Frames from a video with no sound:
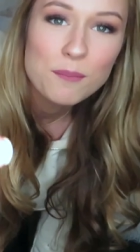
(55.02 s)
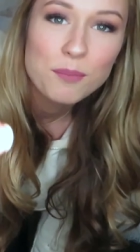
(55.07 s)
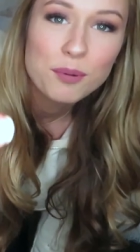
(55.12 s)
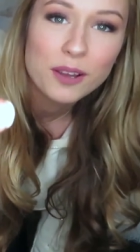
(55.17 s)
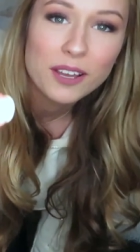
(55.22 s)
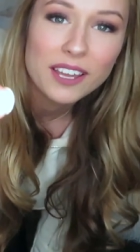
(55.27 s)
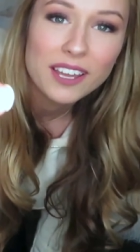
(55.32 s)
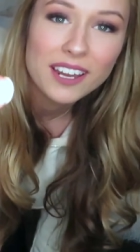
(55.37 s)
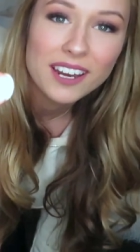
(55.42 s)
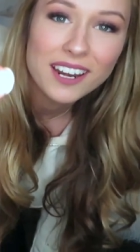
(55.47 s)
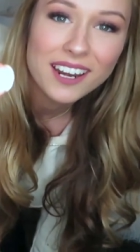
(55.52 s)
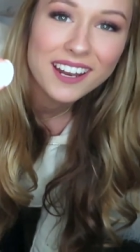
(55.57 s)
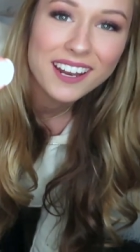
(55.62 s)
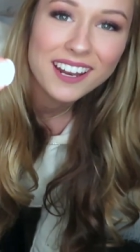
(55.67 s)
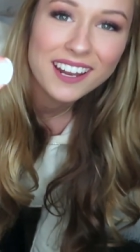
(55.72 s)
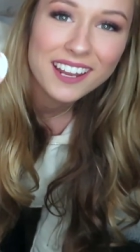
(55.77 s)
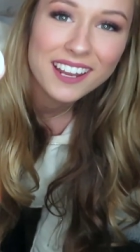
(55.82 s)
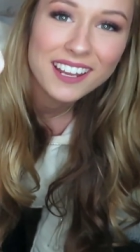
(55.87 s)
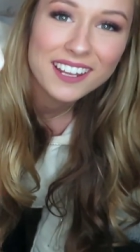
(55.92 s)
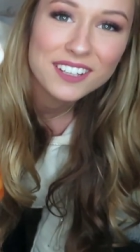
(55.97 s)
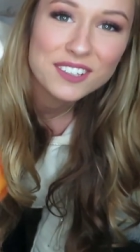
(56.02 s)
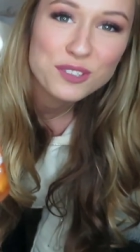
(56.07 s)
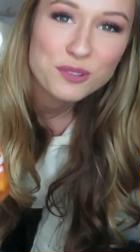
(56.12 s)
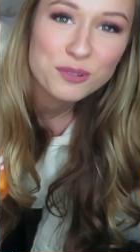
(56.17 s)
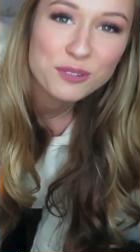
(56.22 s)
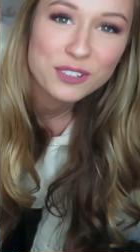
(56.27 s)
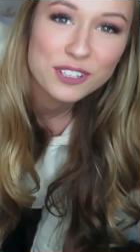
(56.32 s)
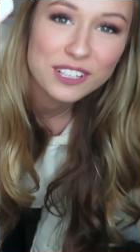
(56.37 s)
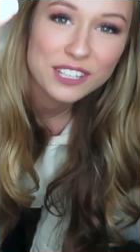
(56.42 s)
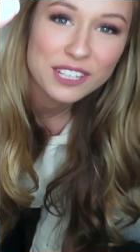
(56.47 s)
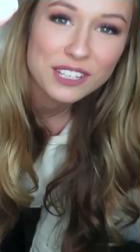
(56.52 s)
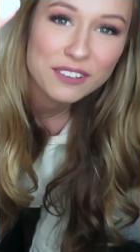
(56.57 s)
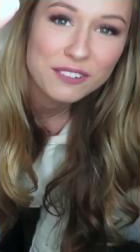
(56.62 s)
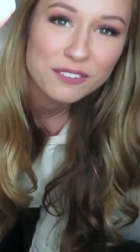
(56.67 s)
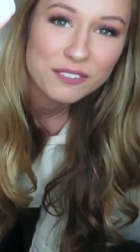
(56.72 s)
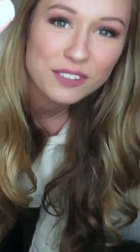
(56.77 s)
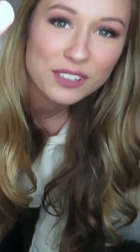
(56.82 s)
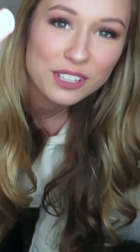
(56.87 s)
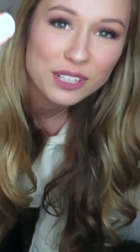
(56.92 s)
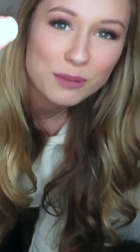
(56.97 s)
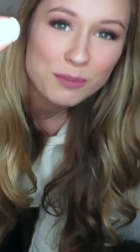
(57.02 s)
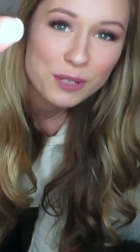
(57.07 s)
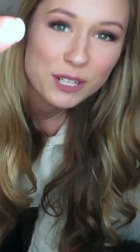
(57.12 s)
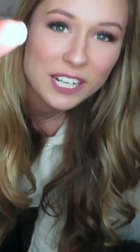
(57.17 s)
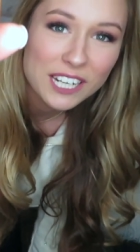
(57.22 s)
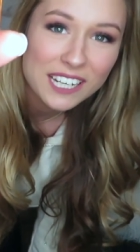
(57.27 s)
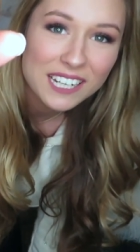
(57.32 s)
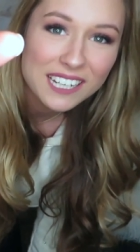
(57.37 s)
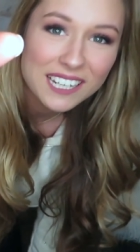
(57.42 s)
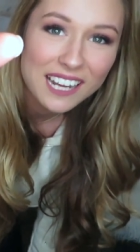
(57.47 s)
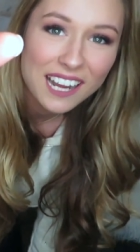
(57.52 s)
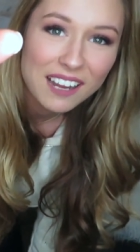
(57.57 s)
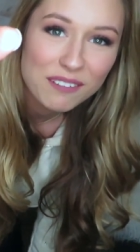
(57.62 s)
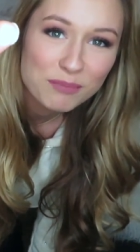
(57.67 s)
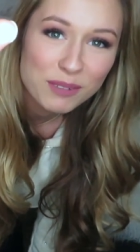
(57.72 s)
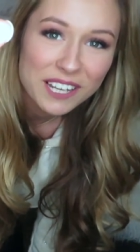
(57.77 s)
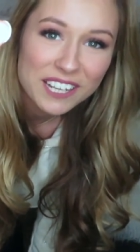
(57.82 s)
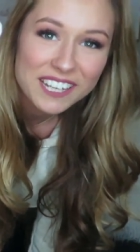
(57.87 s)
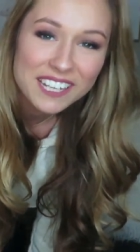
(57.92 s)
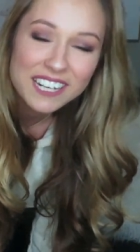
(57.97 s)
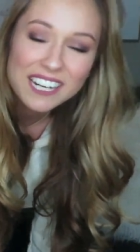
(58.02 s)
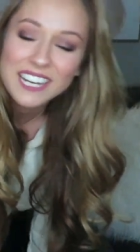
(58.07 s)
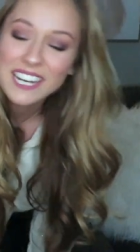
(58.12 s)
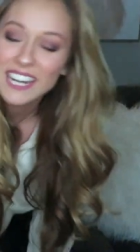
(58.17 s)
but it's really, really pretty. I'm liking